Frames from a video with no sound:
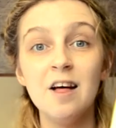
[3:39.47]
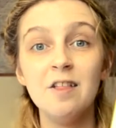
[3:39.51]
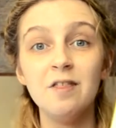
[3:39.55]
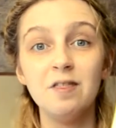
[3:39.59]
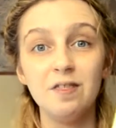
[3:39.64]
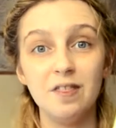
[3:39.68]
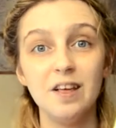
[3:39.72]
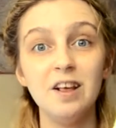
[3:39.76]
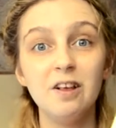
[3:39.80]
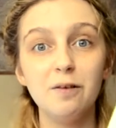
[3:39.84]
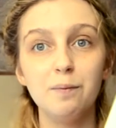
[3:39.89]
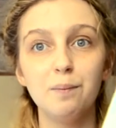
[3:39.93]

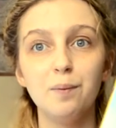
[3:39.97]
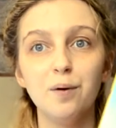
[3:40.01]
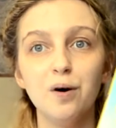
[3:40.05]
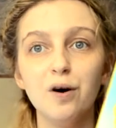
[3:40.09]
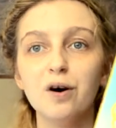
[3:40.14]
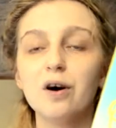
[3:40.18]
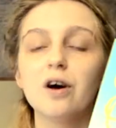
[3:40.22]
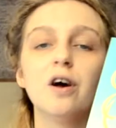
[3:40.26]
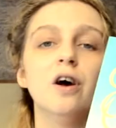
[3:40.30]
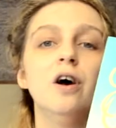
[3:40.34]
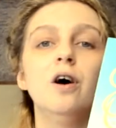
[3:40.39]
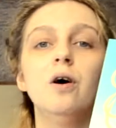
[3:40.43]
This
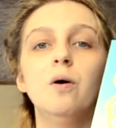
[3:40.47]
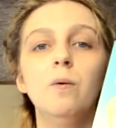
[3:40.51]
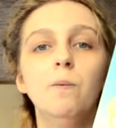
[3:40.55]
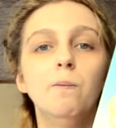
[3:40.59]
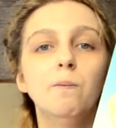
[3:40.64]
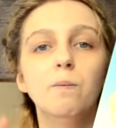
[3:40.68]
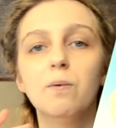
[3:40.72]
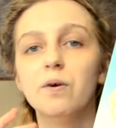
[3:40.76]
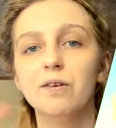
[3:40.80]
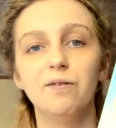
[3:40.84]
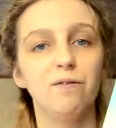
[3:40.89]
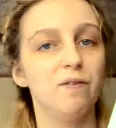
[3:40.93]
book
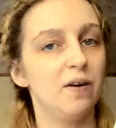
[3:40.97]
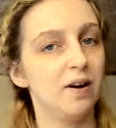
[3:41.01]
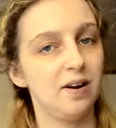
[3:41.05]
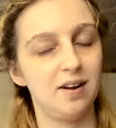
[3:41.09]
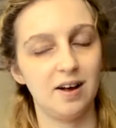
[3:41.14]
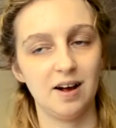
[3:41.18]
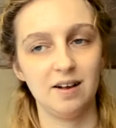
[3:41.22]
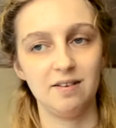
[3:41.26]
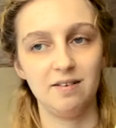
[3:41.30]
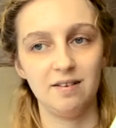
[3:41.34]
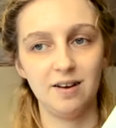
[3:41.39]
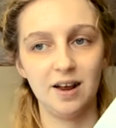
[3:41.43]
was
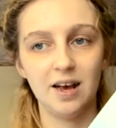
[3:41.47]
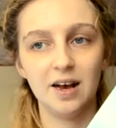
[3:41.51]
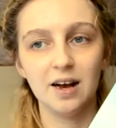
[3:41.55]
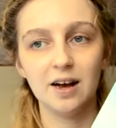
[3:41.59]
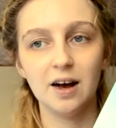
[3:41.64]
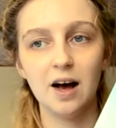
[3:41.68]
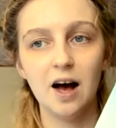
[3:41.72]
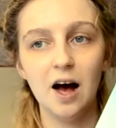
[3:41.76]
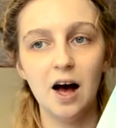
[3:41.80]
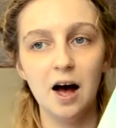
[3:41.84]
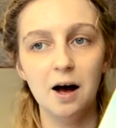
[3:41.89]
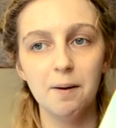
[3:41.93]
fantastic.
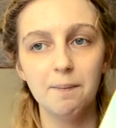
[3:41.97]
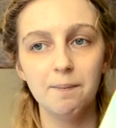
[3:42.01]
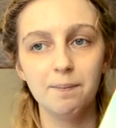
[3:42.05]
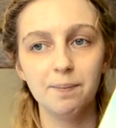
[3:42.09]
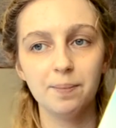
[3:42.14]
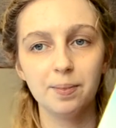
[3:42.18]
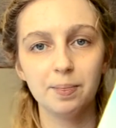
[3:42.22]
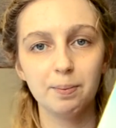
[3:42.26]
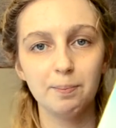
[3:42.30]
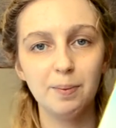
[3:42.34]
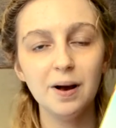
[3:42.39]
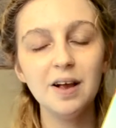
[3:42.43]

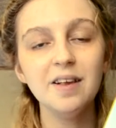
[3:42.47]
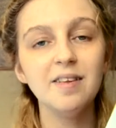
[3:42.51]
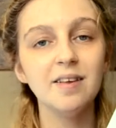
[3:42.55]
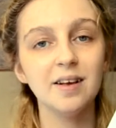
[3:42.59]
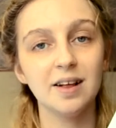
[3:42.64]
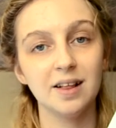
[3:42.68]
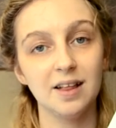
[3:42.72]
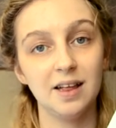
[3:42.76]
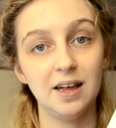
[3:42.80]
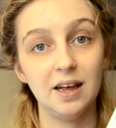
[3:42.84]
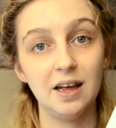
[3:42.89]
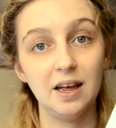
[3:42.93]

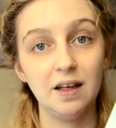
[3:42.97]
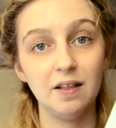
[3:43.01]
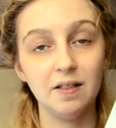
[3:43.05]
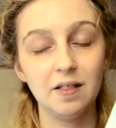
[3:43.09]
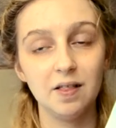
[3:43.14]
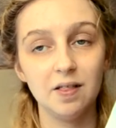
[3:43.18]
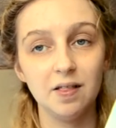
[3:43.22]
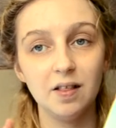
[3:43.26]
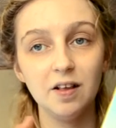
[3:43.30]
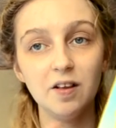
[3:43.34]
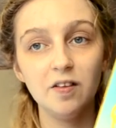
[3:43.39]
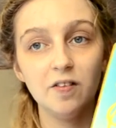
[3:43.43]
Basically,
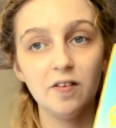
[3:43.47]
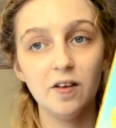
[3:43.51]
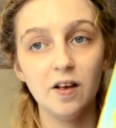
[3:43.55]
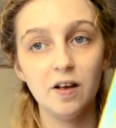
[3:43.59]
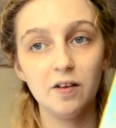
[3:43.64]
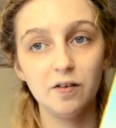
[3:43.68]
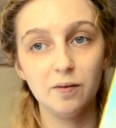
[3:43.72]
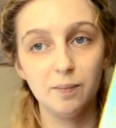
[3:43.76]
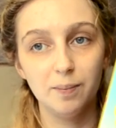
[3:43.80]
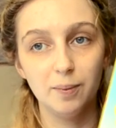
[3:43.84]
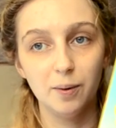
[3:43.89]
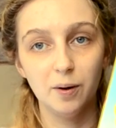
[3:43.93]
this
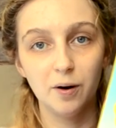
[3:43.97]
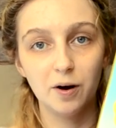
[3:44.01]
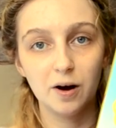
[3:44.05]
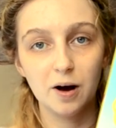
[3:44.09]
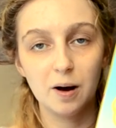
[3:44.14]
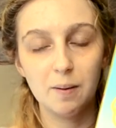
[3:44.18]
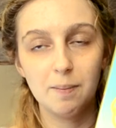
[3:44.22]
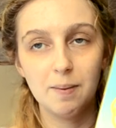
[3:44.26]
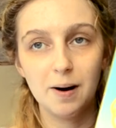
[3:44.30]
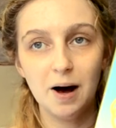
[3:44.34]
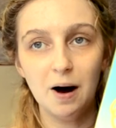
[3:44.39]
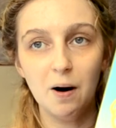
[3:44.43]
is a book
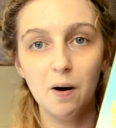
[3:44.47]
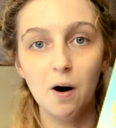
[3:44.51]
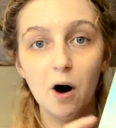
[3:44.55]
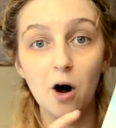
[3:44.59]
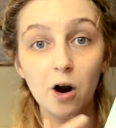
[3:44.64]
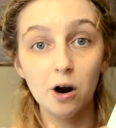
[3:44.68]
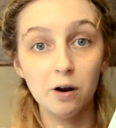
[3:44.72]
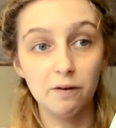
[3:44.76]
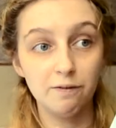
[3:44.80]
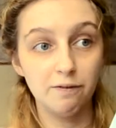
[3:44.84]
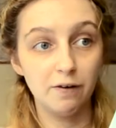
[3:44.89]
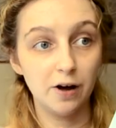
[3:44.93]
about
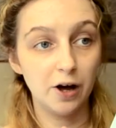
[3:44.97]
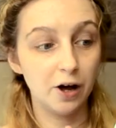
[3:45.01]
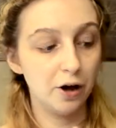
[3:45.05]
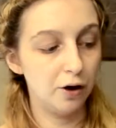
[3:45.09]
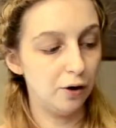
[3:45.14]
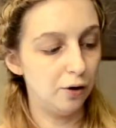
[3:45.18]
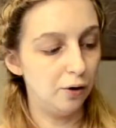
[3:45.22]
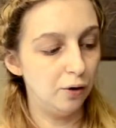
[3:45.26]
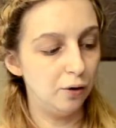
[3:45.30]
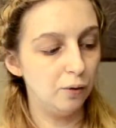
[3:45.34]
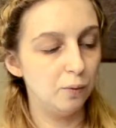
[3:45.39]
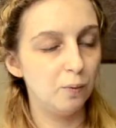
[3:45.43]
Oliver,
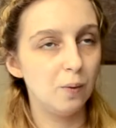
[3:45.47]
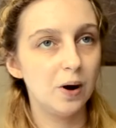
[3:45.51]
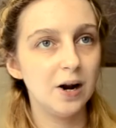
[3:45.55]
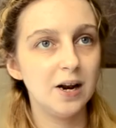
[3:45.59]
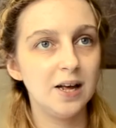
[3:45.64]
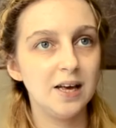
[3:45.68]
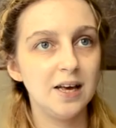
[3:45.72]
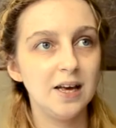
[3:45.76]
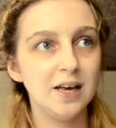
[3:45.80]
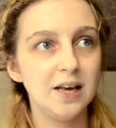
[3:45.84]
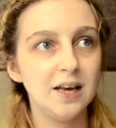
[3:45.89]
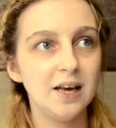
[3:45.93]
who, when
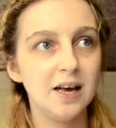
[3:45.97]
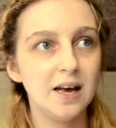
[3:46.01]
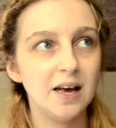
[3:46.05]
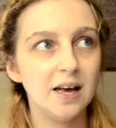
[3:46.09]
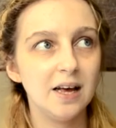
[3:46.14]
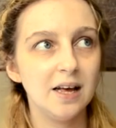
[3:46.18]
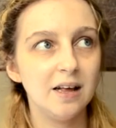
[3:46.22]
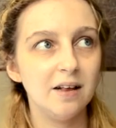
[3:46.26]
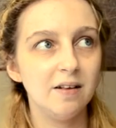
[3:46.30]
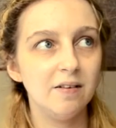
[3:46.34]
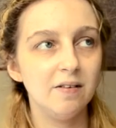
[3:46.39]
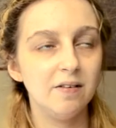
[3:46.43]
he
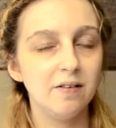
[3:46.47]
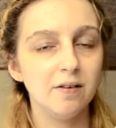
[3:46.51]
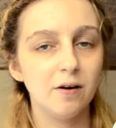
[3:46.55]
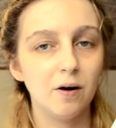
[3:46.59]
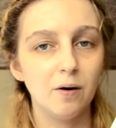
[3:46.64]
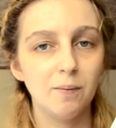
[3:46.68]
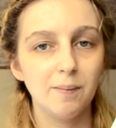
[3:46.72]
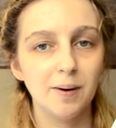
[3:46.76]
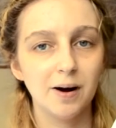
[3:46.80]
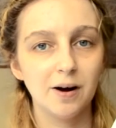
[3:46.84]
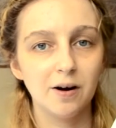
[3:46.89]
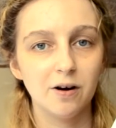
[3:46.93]
is,
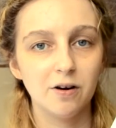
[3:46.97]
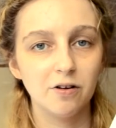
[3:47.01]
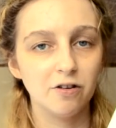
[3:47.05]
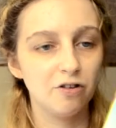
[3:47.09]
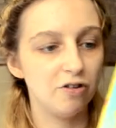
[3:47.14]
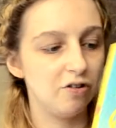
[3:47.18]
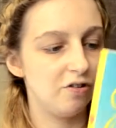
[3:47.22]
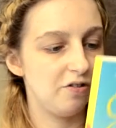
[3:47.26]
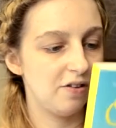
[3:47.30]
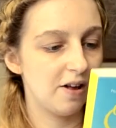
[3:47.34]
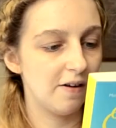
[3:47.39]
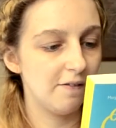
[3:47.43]
oh my gosh,
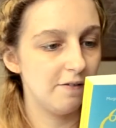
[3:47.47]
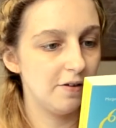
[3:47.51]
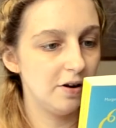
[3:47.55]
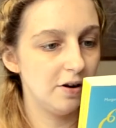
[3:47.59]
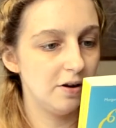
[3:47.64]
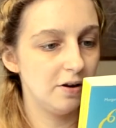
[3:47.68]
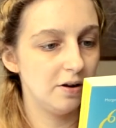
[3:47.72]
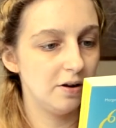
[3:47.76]
seven